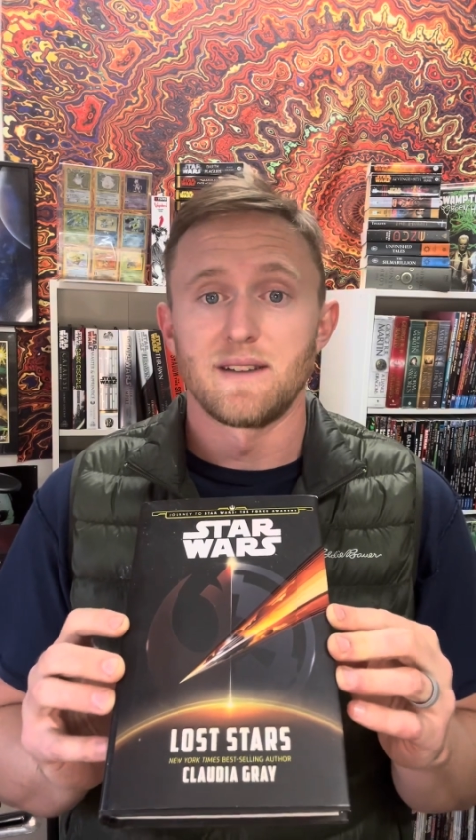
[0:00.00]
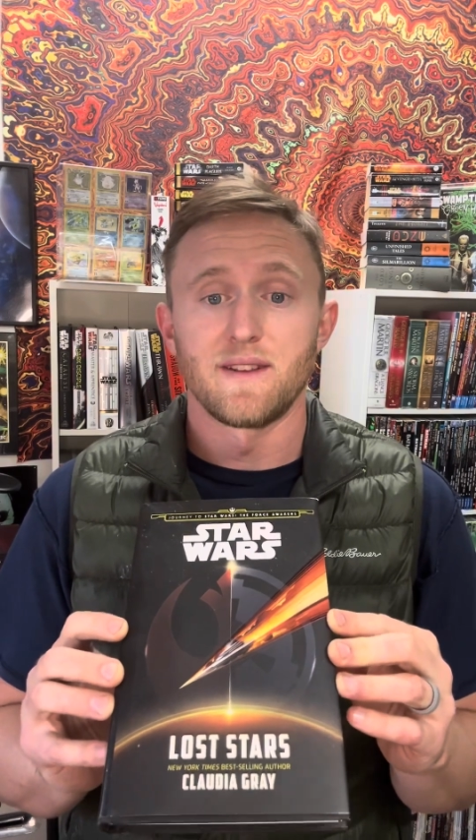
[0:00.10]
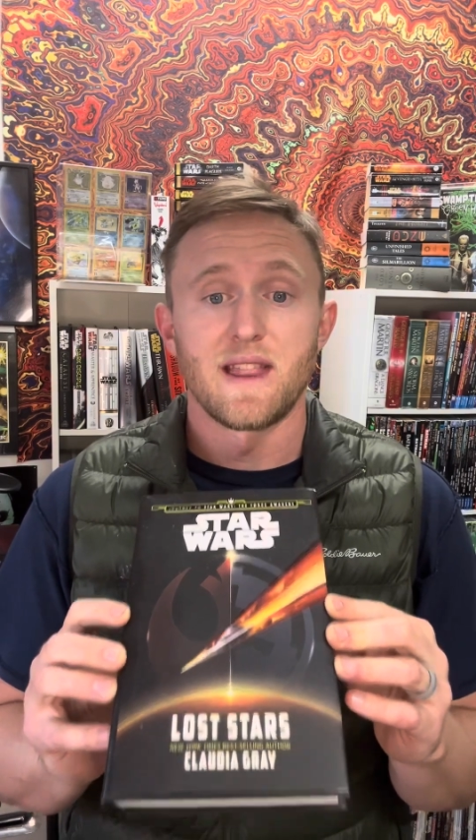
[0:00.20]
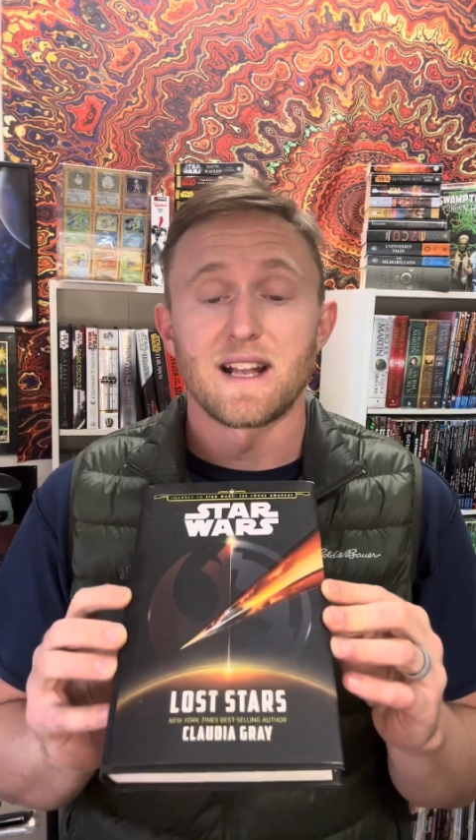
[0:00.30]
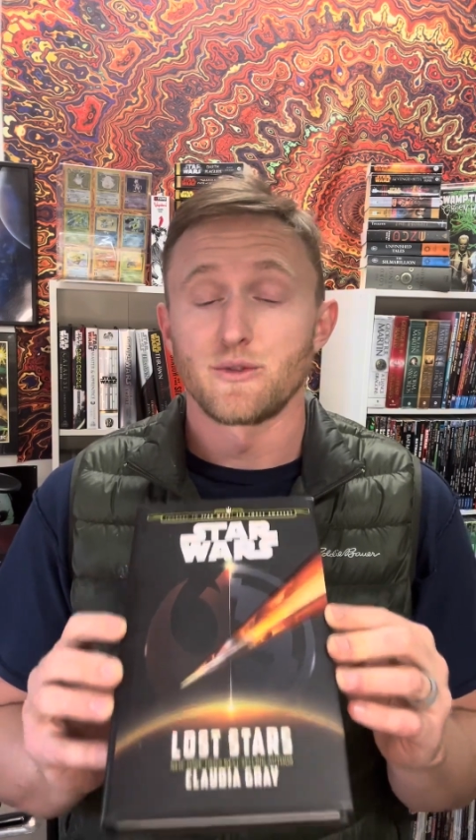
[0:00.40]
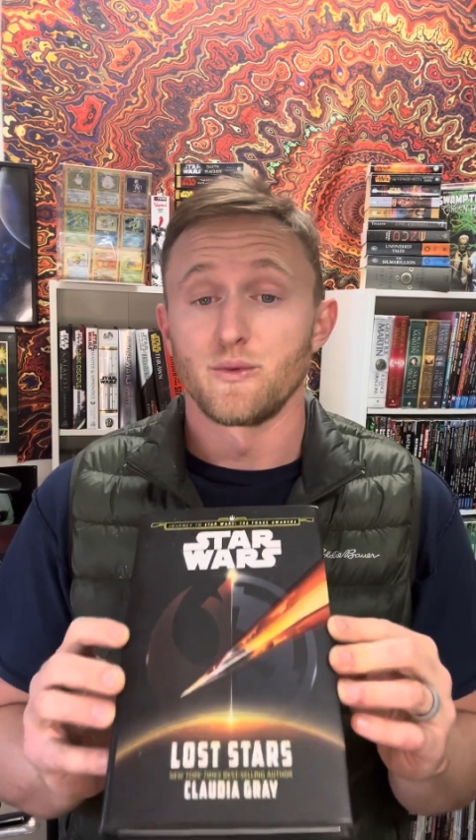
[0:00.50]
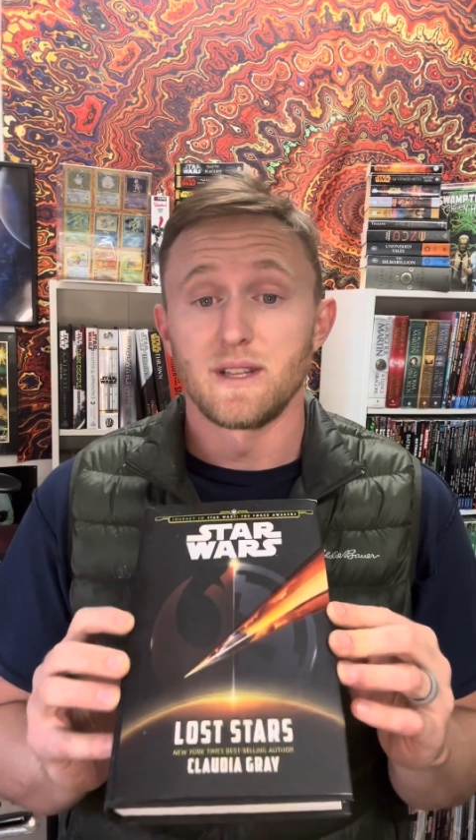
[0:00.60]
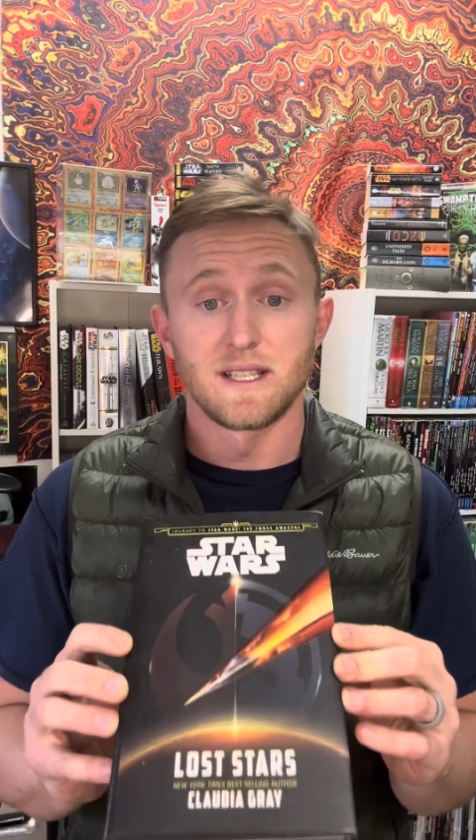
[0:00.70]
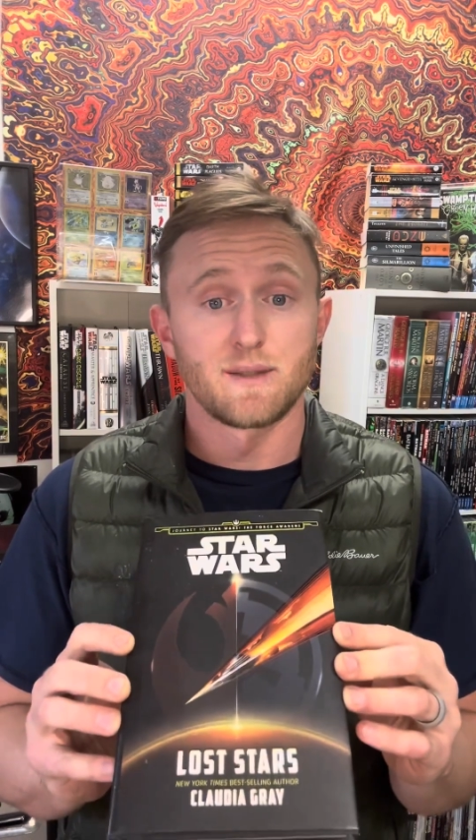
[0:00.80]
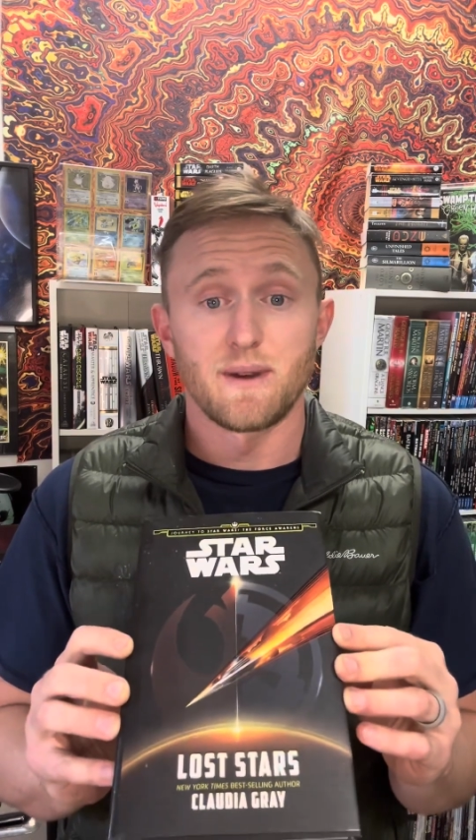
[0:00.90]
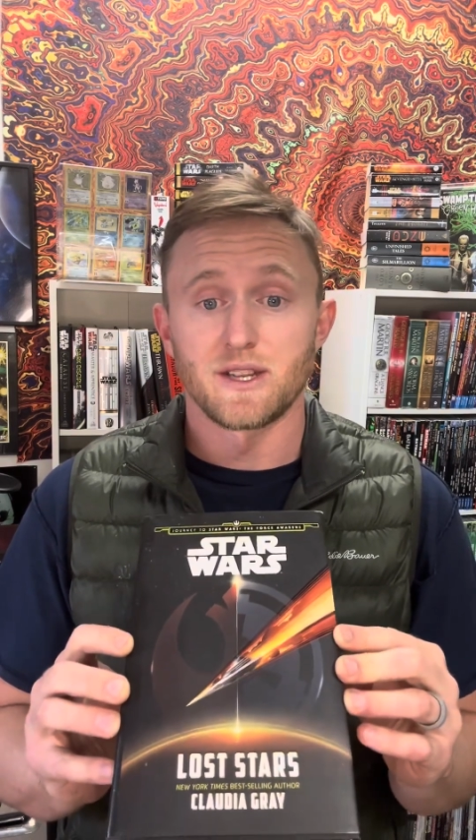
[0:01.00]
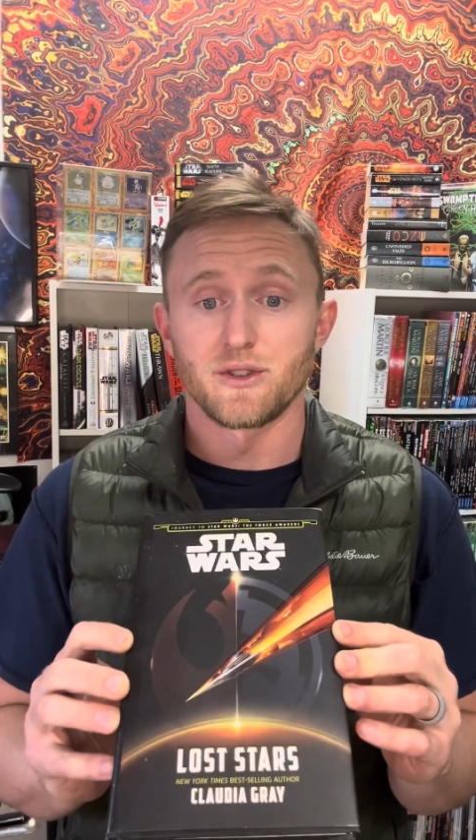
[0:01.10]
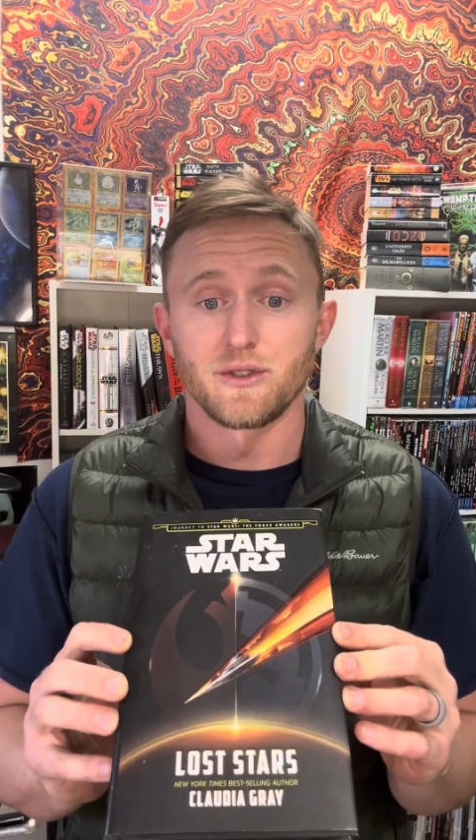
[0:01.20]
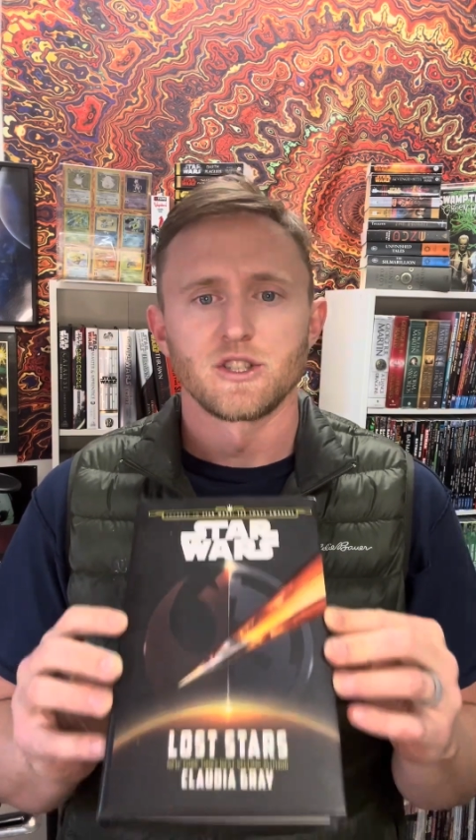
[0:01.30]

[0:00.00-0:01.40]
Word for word: and that's really special.